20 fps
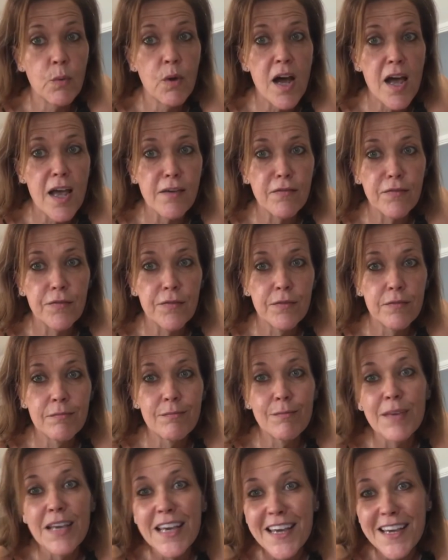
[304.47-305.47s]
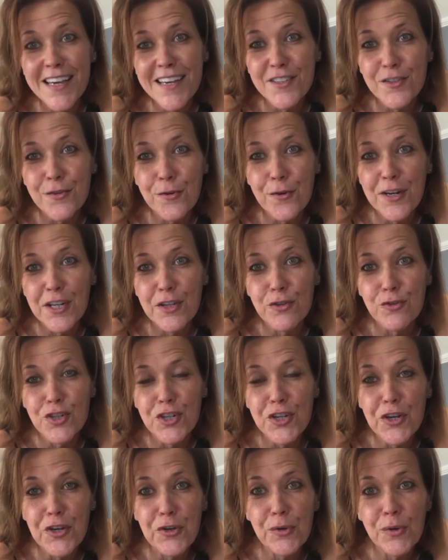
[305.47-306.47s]
wife, me adoring you
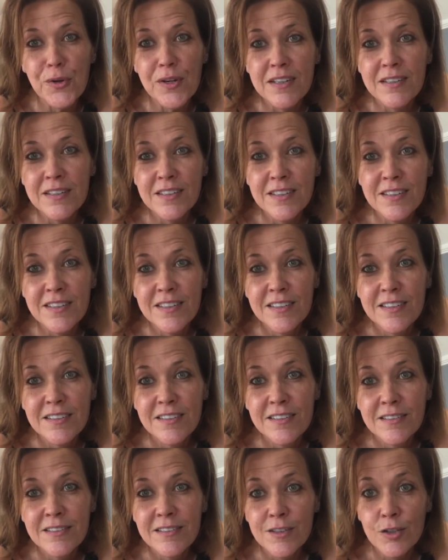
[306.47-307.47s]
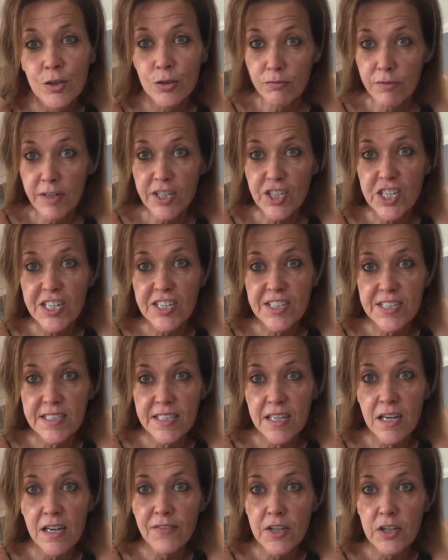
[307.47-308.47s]
too. You're richly
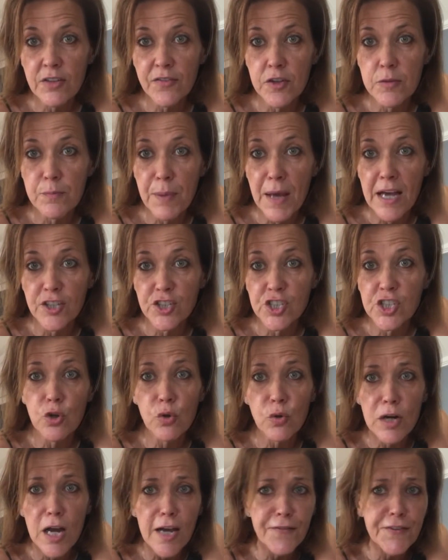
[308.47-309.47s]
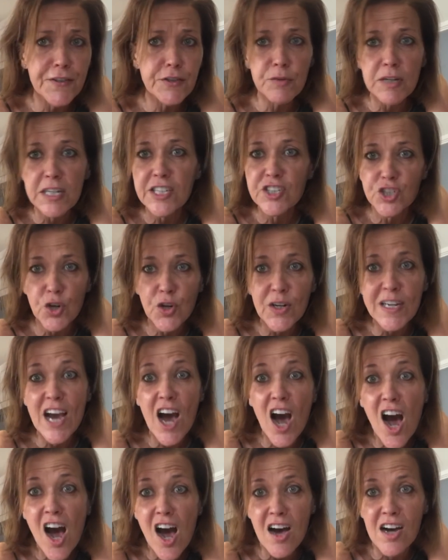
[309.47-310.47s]
deserving of compassion. Your life is really jolly
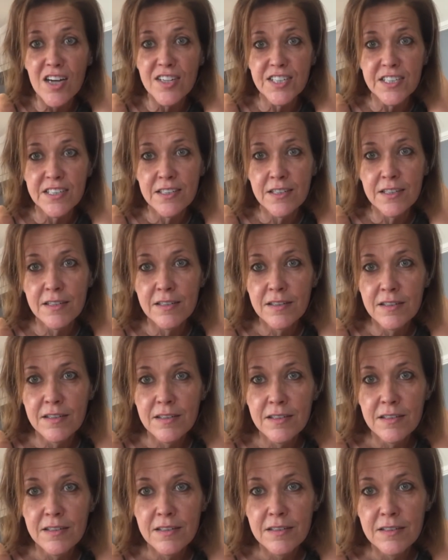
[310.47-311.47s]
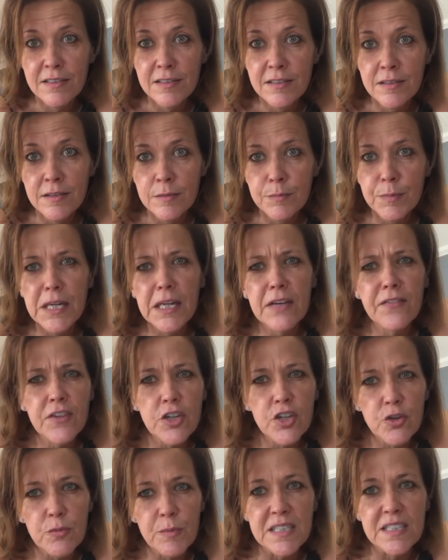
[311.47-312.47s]
hard. But even
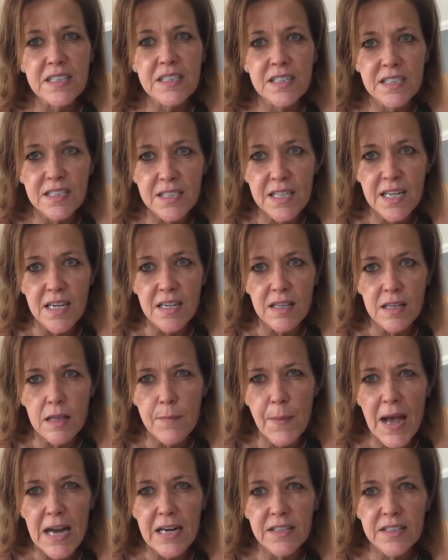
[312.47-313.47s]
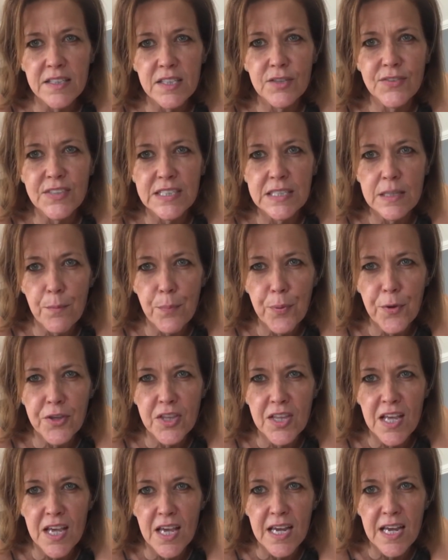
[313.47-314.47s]
you must see that the balance of
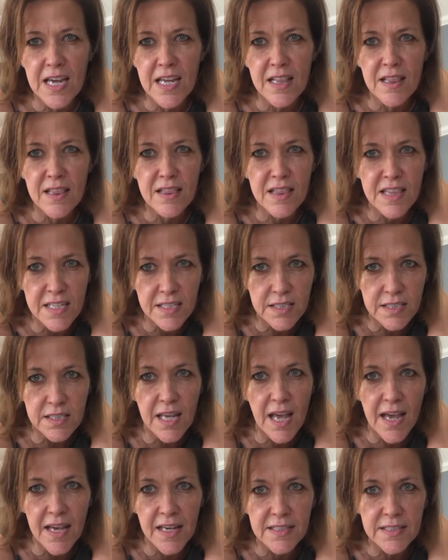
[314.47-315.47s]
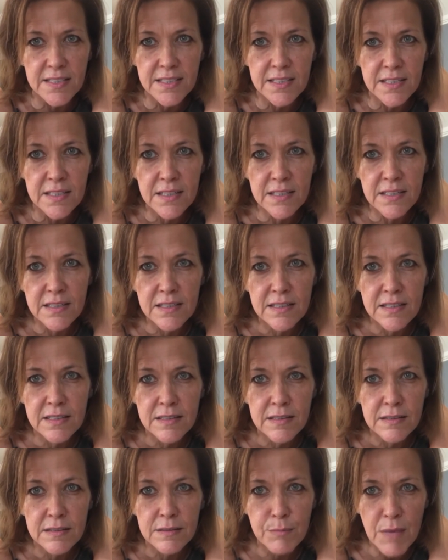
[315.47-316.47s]
sympathy in this case,
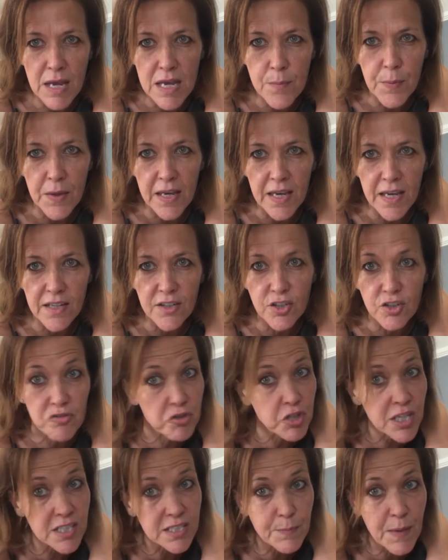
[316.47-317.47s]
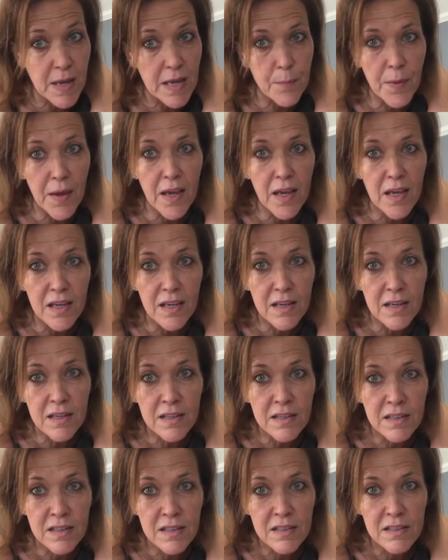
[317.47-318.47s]
maybe, just maybe,
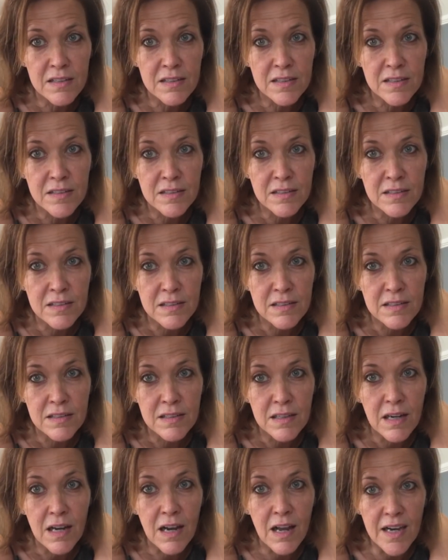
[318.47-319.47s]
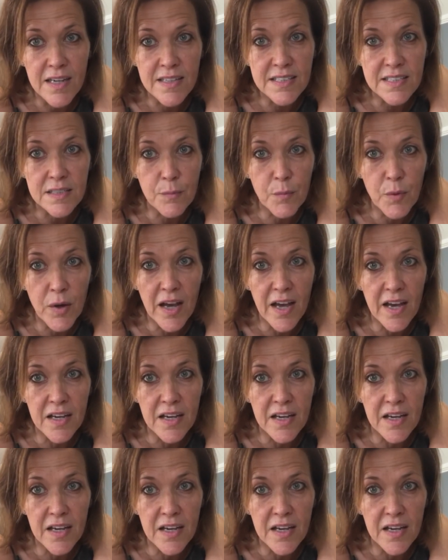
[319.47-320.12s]
lies somewhere